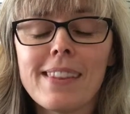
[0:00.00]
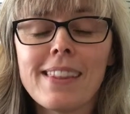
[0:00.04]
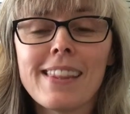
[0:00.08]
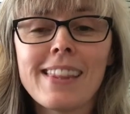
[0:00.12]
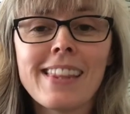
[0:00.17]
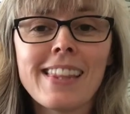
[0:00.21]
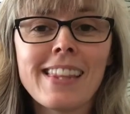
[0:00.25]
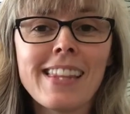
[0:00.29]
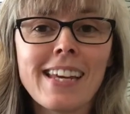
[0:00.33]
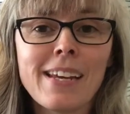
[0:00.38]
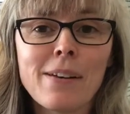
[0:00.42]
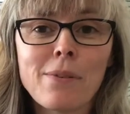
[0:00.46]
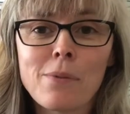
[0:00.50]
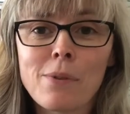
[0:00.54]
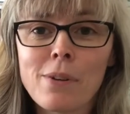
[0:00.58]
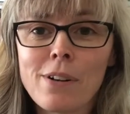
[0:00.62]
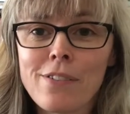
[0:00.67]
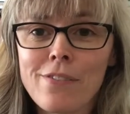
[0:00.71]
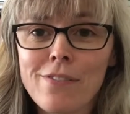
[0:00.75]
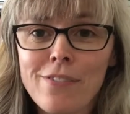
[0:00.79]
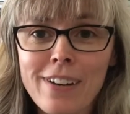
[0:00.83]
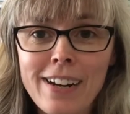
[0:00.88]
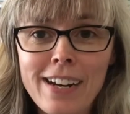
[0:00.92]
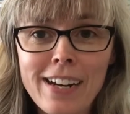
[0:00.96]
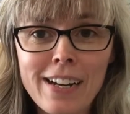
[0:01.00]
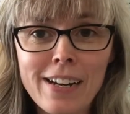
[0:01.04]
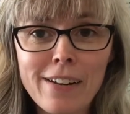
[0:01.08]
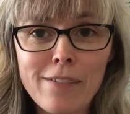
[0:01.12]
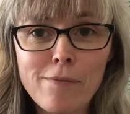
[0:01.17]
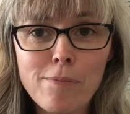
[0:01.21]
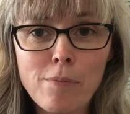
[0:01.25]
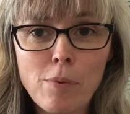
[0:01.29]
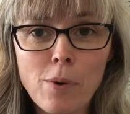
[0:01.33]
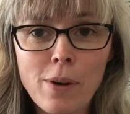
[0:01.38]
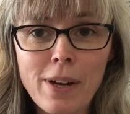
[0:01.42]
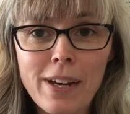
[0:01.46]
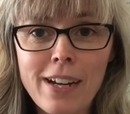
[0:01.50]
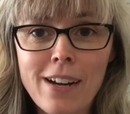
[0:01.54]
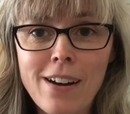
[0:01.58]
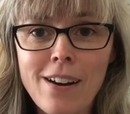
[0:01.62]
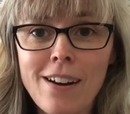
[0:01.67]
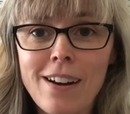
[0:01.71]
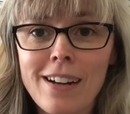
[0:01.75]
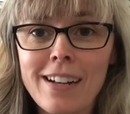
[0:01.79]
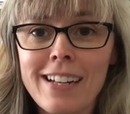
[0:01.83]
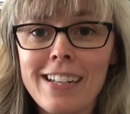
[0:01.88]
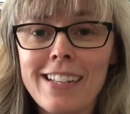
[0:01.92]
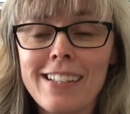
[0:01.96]
They were afraid of
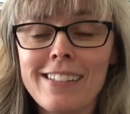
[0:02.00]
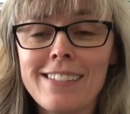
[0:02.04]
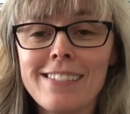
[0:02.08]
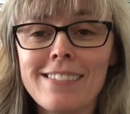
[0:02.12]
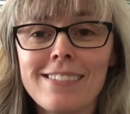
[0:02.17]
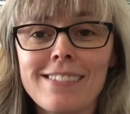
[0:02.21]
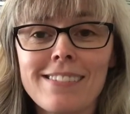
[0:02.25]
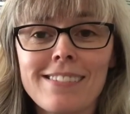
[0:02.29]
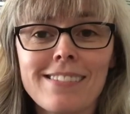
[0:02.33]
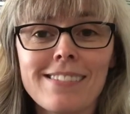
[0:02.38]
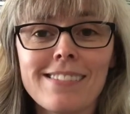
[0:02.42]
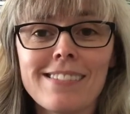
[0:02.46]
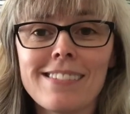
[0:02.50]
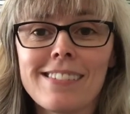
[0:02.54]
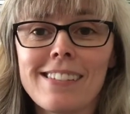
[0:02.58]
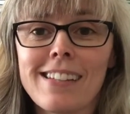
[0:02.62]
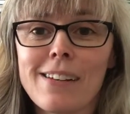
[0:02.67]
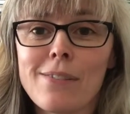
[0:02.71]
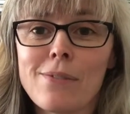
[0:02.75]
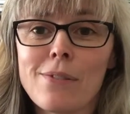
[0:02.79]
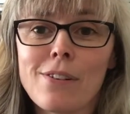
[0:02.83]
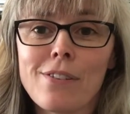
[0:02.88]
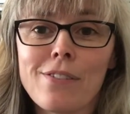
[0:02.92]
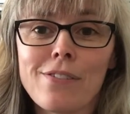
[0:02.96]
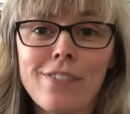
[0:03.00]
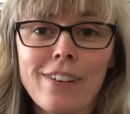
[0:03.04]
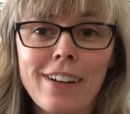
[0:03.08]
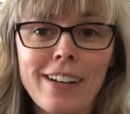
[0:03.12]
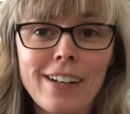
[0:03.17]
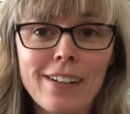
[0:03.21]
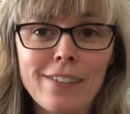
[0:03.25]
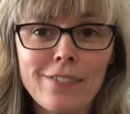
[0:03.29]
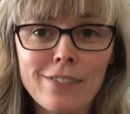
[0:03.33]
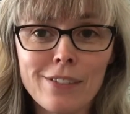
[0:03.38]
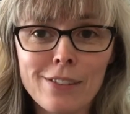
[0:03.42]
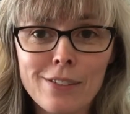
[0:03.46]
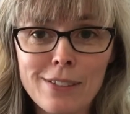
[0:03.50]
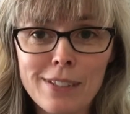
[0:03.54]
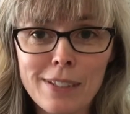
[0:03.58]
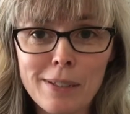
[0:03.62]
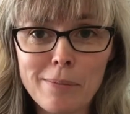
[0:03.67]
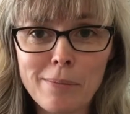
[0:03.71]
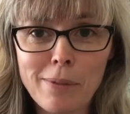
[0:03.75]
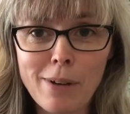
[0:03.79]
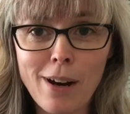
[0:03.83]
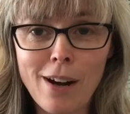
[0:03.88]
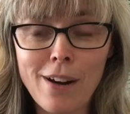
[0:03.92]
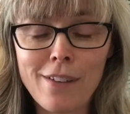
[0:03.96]
boycotting. They were afraid of
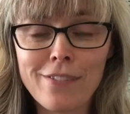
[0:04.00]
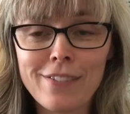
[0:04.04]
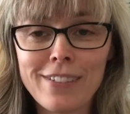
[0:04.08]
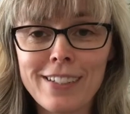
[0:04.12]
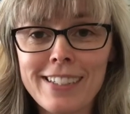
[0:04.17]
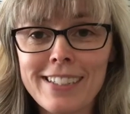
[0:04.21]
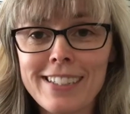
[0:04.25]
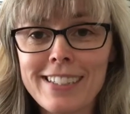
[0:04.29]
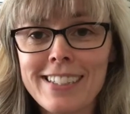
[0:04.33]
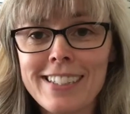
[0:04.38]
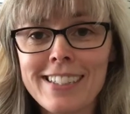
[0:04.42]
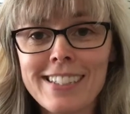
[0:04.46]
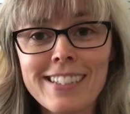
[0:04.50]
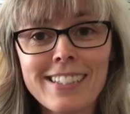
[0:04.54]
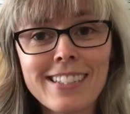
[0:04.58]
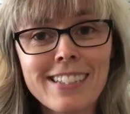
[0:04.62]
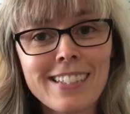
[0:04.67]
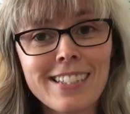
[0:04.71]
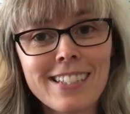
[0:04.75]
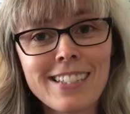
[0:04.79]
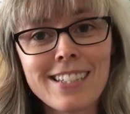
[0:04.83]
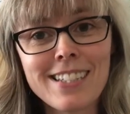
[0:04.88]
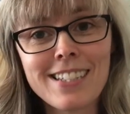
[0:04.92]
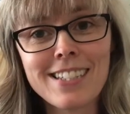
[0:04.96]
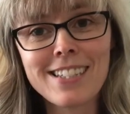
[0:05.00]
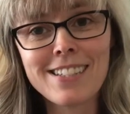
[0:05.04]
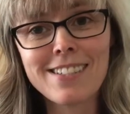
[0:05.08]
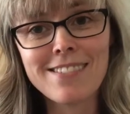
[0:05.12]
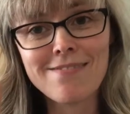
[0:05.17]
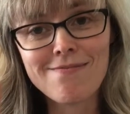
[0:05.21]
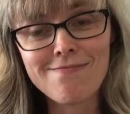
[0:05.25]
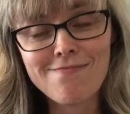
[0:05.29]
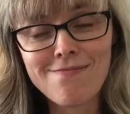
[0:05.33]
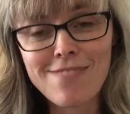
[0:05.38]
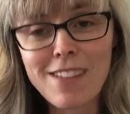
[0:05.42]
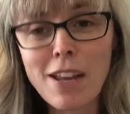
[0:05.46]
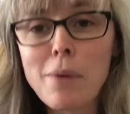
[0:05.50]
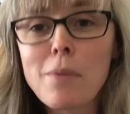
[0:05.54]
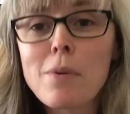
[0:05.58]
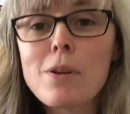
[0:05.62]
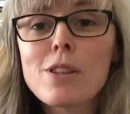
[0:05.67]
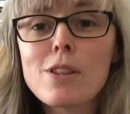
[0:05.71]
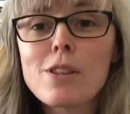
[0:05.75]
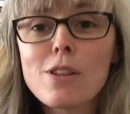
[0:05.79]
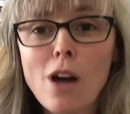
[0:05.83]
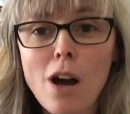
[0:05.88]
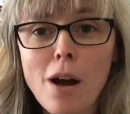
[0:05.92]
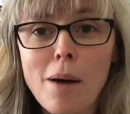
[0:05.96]
losing profits. They were
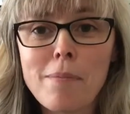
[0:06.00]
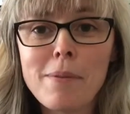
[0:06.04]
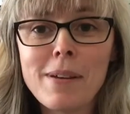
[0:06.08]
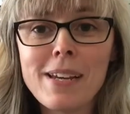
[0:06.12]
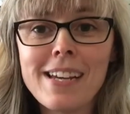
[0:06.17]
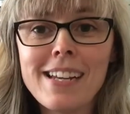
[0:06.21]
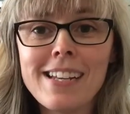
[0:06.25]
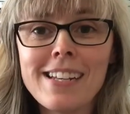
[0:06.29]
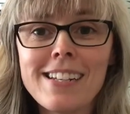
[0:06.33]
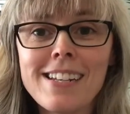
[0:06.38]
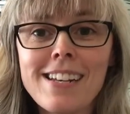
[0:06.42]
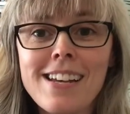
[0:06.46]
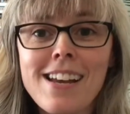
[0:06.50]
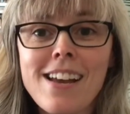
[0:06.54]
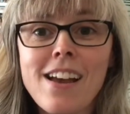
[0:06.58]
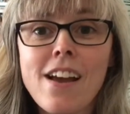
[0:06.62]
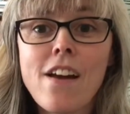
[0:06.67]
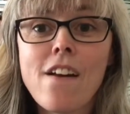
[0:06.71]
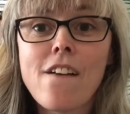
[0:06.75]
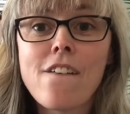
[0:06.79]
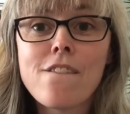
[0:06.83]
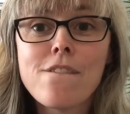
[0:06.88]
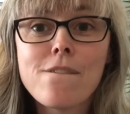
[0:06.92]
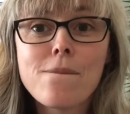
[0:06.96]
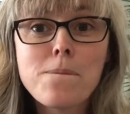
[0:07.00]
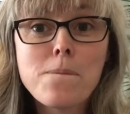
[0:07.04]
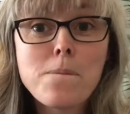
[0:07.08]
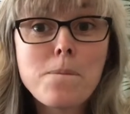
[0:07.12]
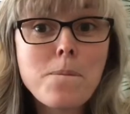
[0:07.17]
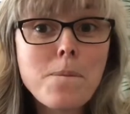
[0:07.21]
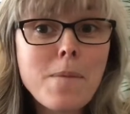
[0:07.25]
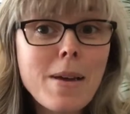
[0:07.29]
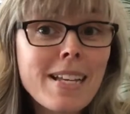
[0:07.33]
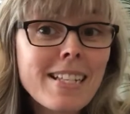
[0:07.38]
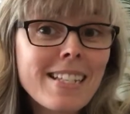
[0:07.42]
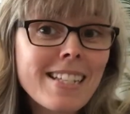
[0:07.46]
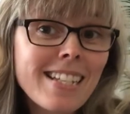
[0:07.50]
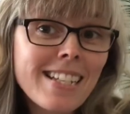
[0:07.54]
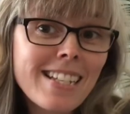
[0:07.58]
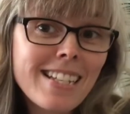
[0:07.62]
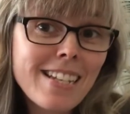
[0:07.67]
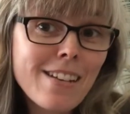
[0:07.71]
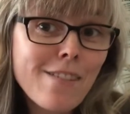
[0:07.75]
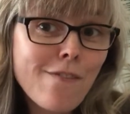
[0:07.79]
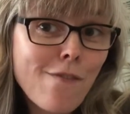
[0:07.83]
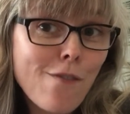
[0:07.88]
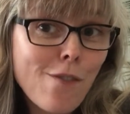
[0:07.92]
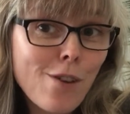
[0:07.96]
lobbying
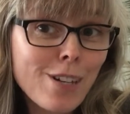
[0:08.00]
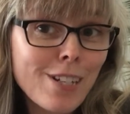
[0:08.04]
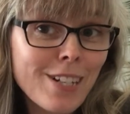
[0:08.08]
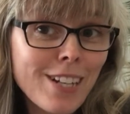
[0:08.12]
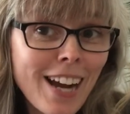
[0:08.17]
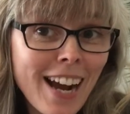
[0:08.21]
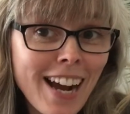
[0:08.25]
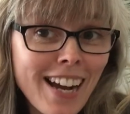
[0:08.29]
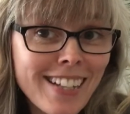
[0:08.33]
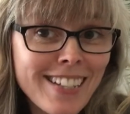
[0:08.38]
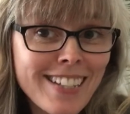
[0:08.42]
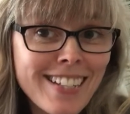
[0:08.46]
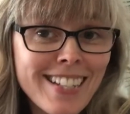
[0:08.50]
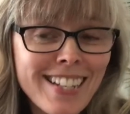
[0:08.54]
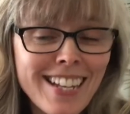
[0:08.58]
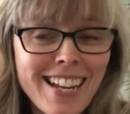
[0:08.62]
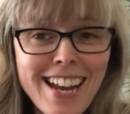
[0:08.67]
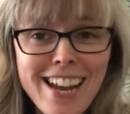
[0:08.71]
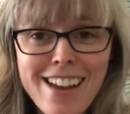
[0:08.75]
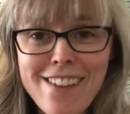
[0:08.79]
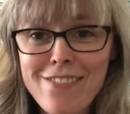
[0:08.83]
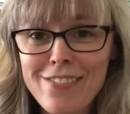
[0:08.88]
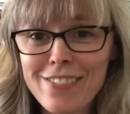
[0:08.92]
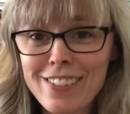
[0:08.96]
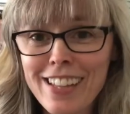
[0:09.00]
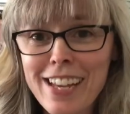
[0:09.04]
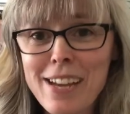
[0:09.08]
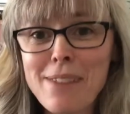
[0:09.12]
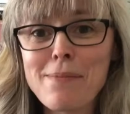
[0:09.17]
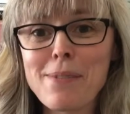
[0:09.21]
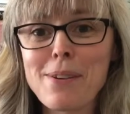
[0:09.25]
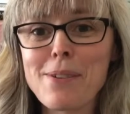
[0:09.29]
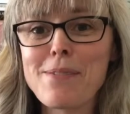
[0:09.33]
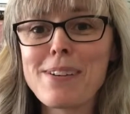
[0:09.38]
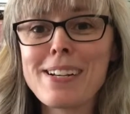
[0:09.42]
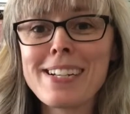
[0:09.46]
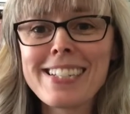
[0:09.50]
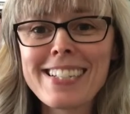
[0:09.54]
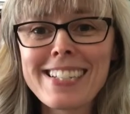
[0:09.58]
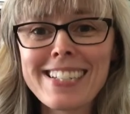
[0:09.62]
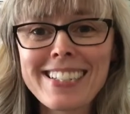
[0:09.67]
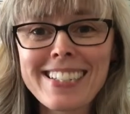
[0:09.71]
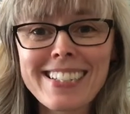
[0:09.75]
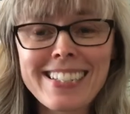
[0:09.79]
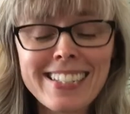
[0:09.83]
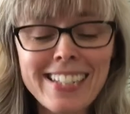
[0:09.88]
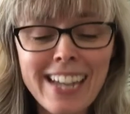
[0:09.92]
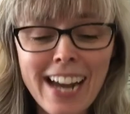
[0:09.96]
basically for child slave labor, which
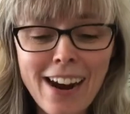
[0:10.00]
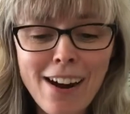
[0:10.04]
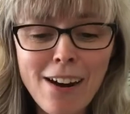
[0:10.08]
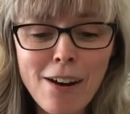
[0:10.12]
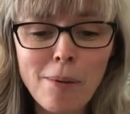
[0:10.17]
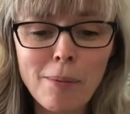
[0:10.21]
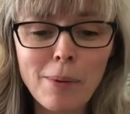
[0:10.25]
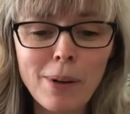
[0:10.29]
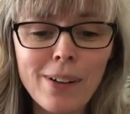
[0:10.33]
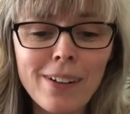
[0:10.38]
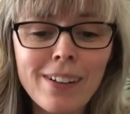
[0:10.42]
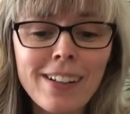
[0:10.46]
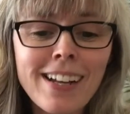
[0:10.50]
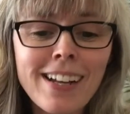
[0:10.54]
is terrible.